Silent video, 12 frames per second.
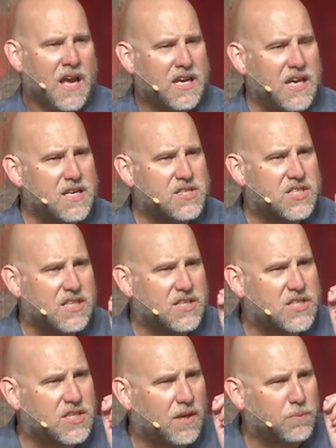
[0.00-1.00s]
He
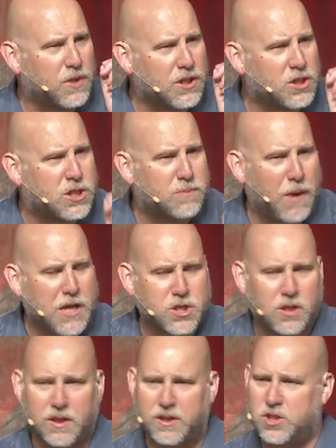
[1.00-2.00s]
sees something
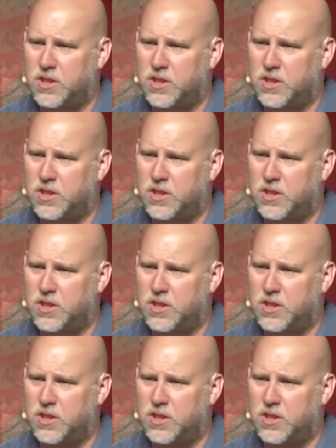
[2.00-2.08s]
special in